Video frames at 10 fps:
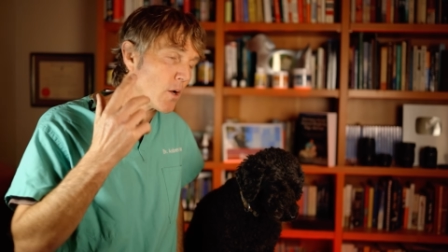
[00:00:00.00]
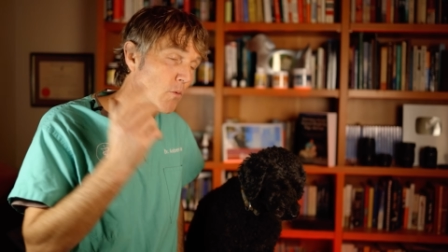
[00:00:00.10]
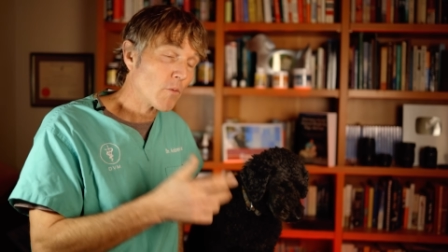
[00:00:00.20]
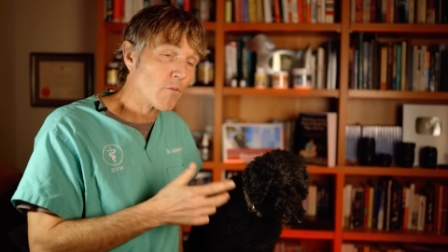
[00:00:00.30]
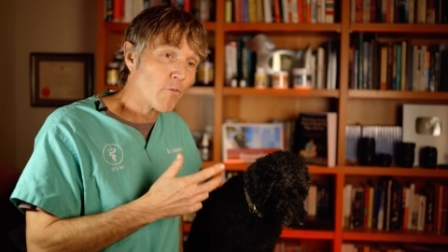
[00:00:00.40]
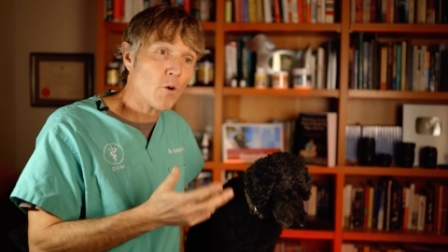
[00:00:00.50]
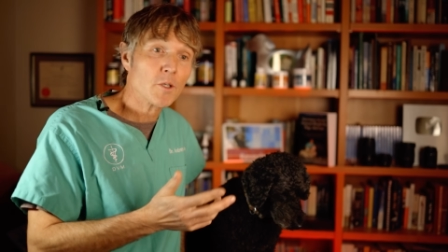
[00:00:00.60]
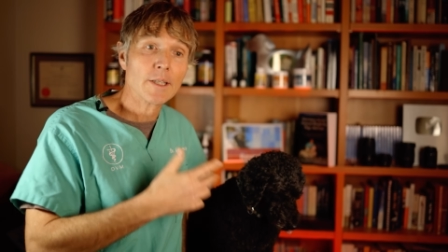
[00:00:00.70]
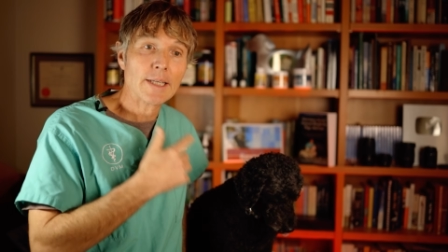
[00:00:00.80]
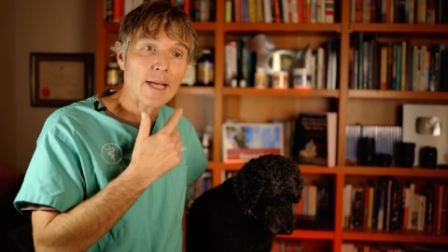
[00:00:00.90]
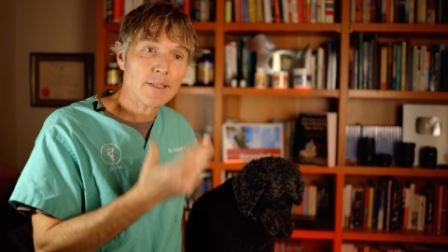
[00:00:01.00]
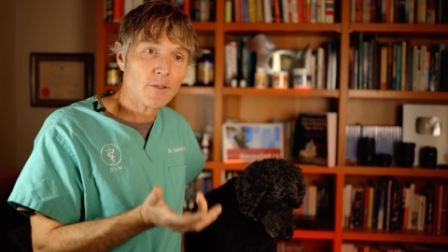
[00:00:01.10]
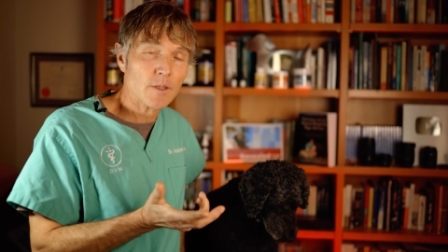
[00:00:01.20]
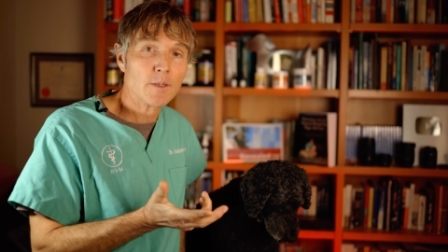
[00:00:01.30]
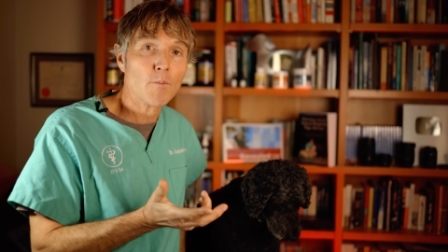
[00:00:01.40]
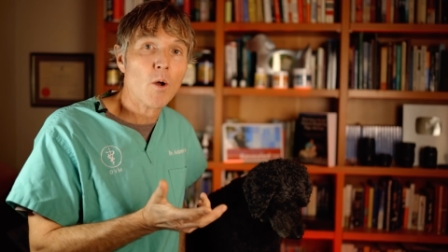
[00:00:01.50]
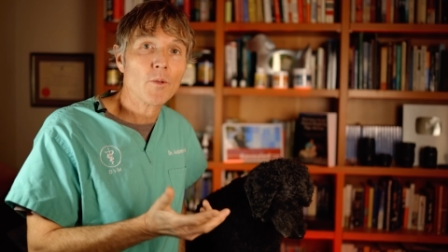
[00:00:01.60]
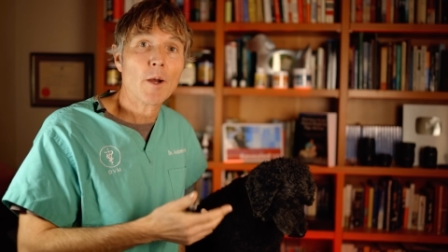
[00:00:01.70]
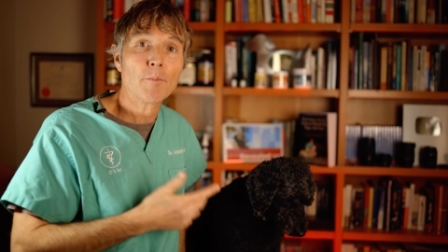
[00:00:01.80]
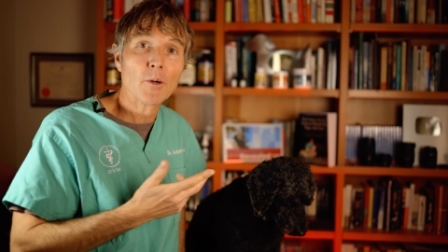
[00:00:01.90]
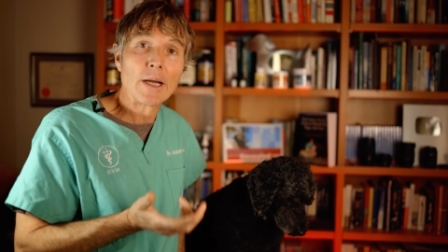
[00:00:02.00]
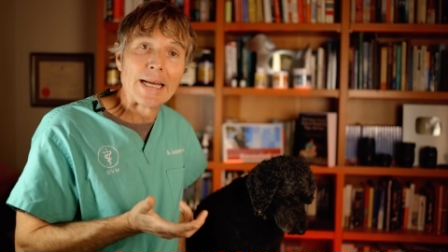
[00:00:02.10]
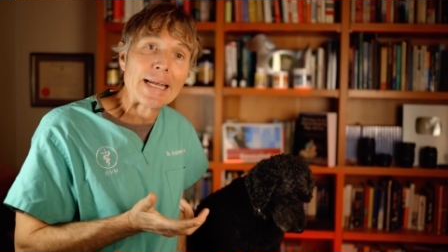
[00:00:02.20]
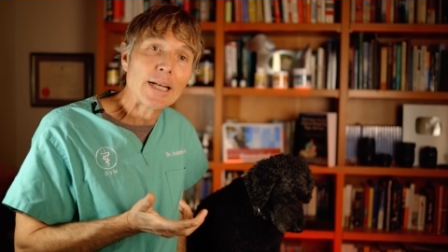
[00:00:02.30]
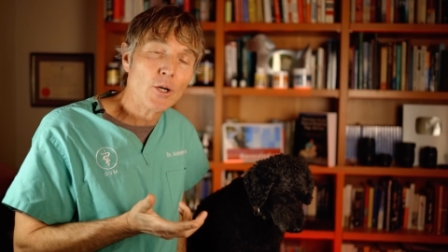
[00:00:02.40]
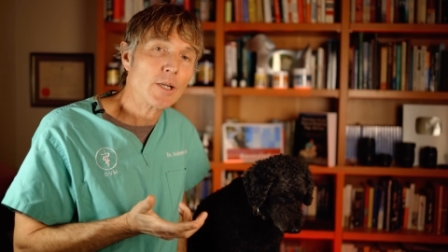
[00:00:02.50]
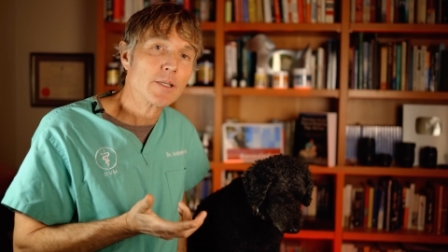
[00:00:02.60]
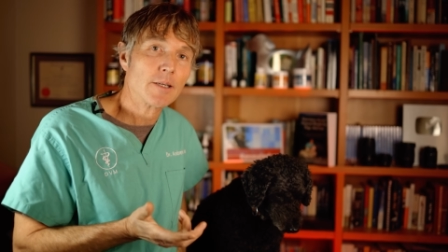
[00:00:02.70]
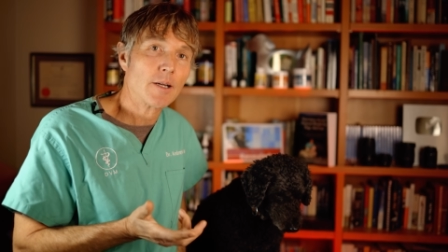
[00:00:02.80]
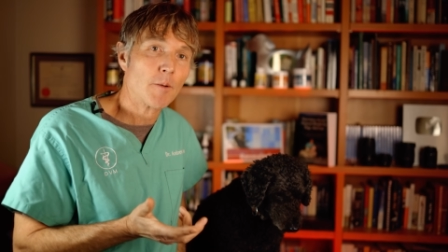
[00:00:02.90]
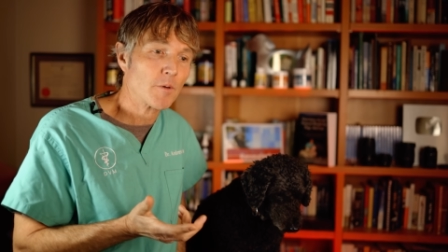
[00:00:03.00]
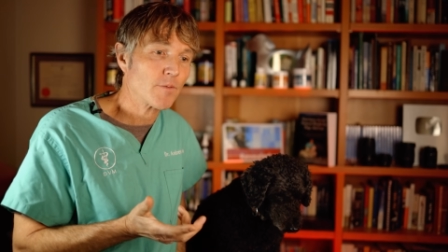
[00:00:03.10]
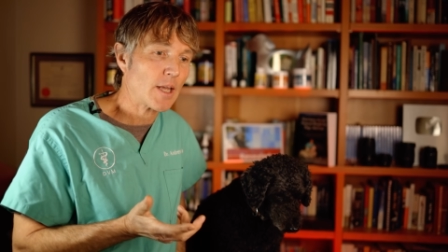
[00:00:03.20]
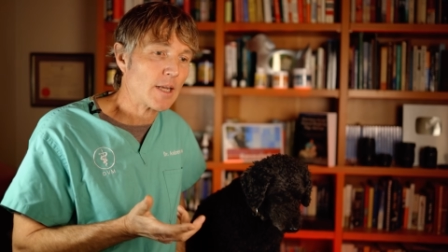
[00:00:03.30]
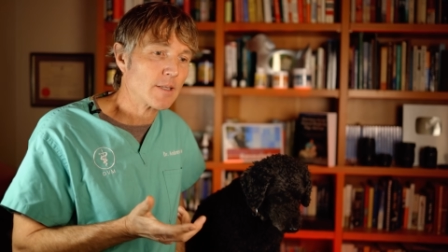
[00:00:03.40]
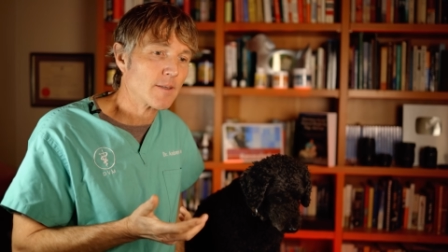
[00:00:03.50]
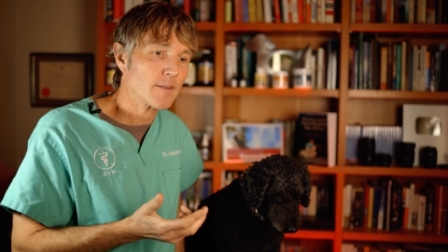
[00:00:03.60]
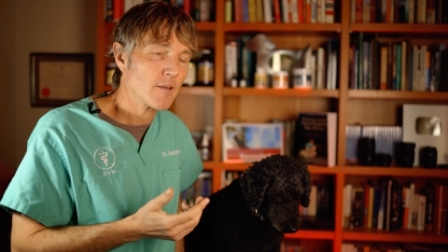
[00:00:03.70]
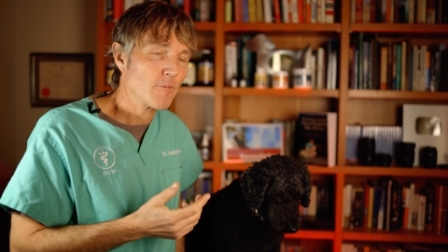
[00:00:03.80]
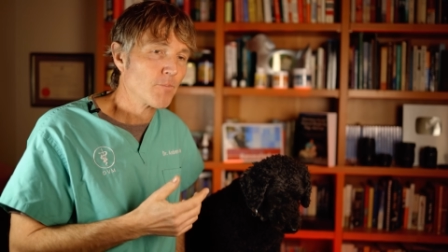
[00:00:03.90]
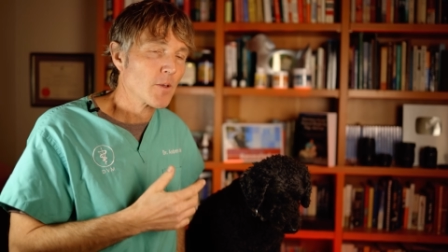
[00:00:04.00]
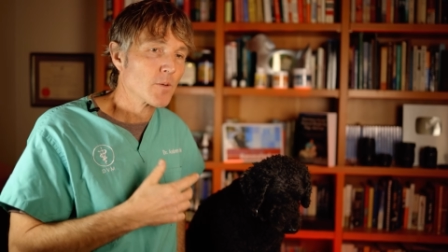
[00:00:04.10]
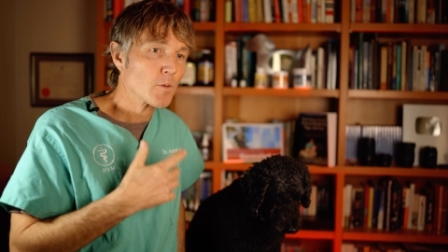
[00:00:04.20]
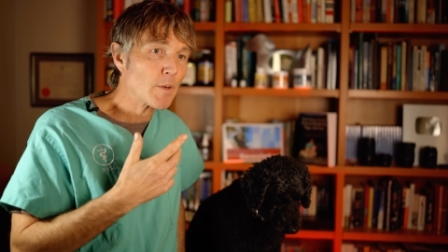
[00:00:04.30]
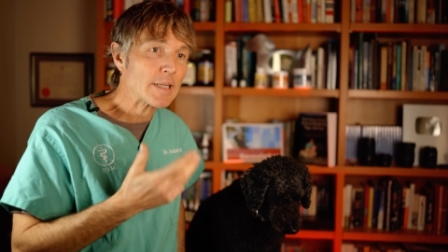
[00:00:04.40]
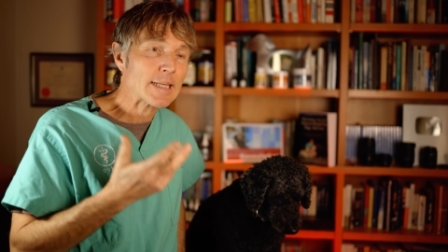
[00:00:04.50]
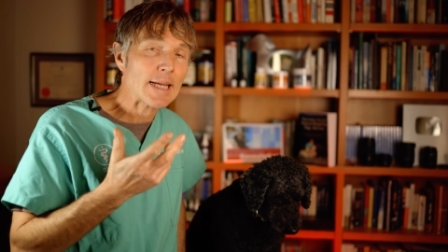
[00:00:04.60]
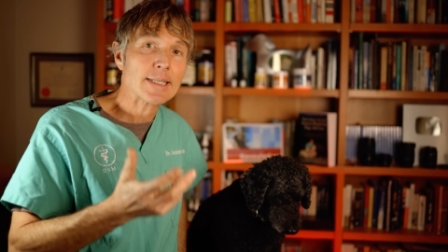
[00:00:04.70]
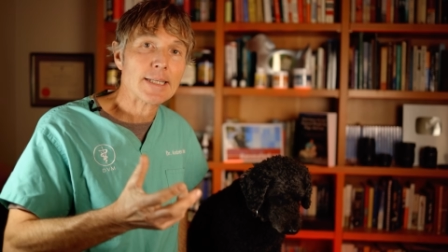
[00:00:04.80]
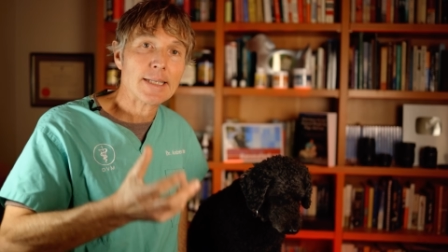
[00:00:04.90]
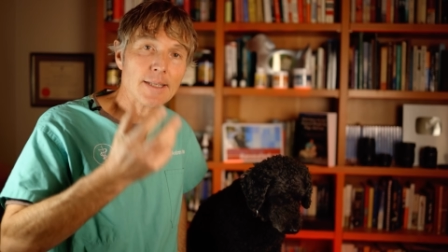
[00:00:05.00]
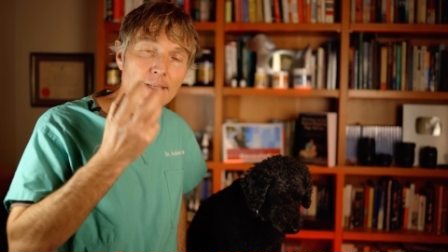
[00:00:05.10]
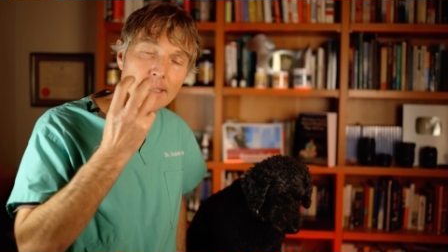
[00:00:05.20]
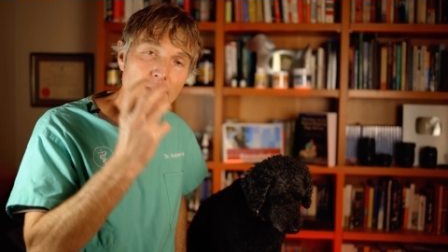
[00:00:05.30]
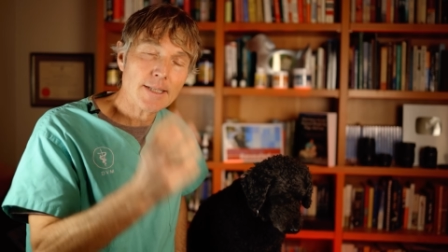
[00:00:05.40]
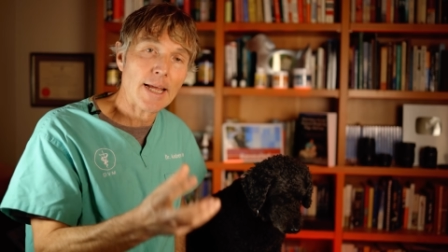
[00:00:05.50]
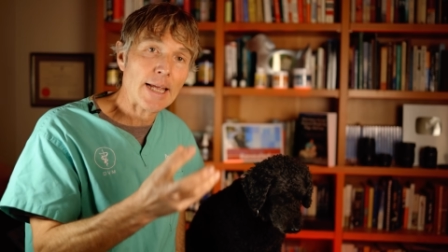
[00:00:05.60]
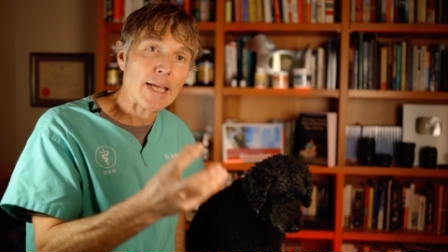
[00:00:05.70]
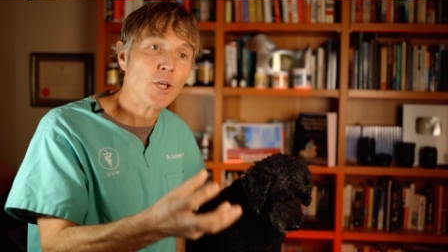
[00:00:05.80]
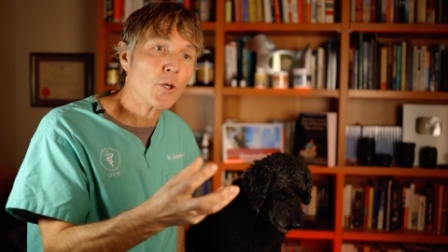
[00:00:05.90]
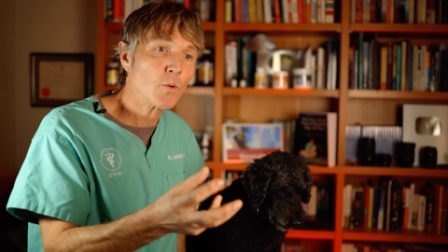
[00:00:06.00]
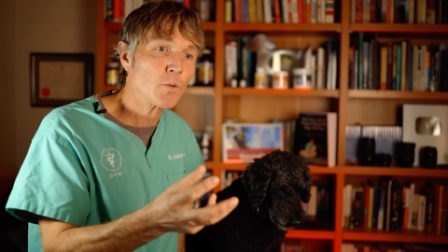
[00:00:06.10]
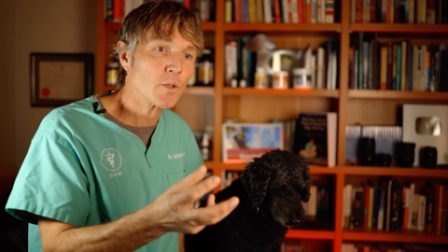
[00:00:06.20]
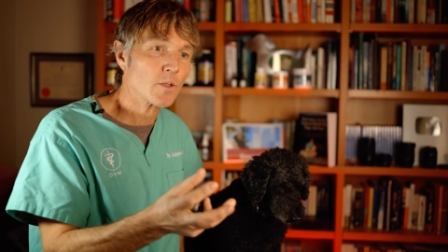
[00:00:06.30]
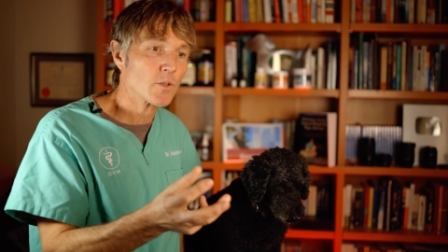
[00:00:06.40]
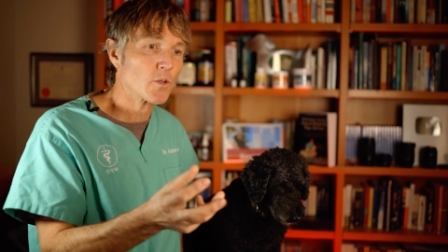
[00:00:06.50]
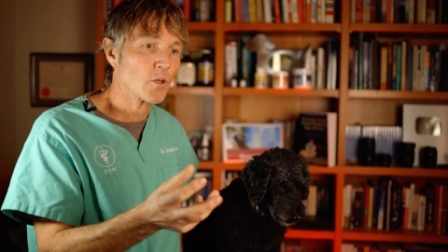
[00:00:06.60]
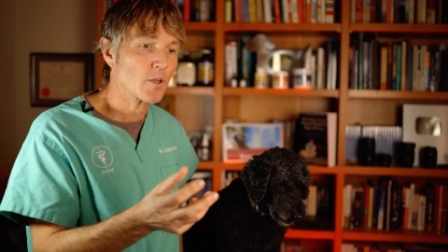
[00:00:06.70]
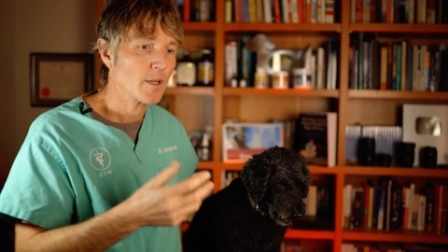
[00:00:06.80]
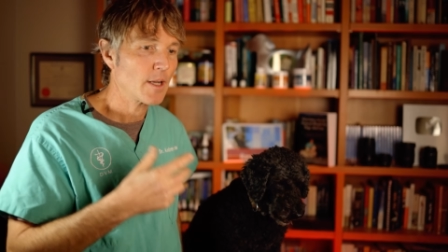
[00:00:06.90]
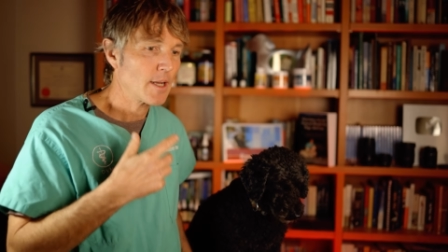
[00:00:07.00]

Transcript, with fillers: Well, fortunately, yes, there's a small number, increase in the number of cases. So my sense is this isn't a huge concern.